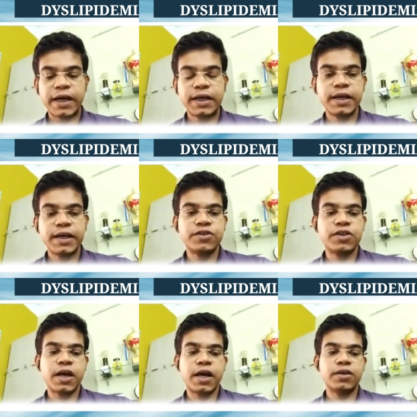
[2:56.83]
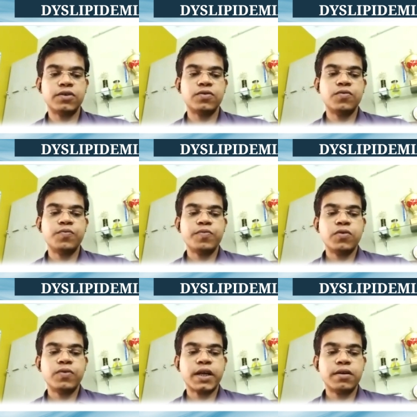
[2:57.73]
guidelines and
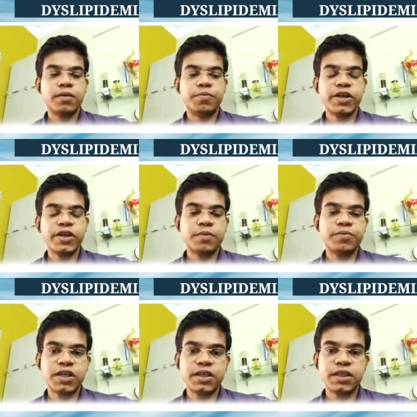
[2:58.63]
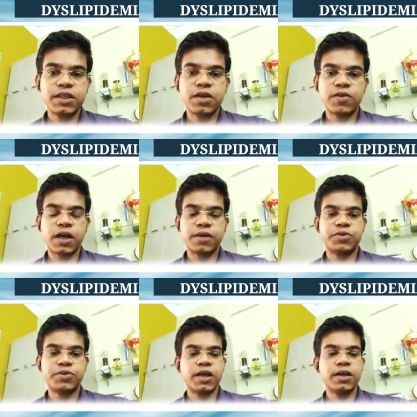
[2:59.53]
we can bring some changes in our
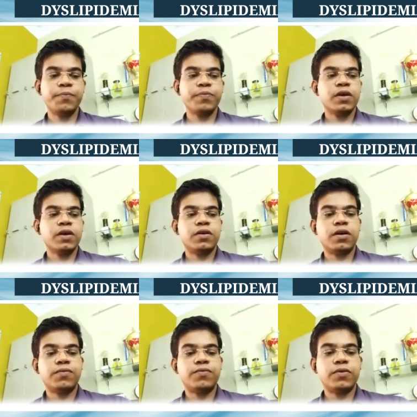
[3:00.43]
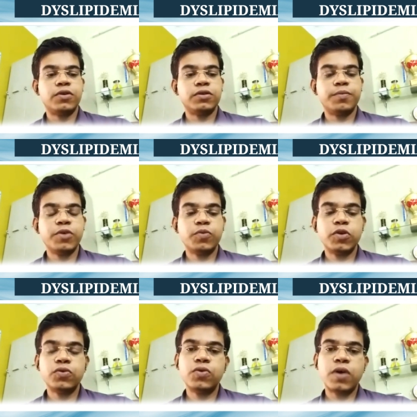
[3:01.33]
lifestyle,
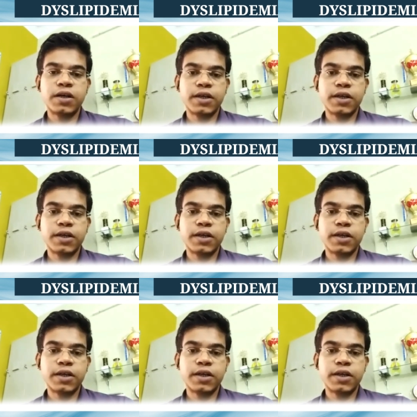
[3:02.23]
people who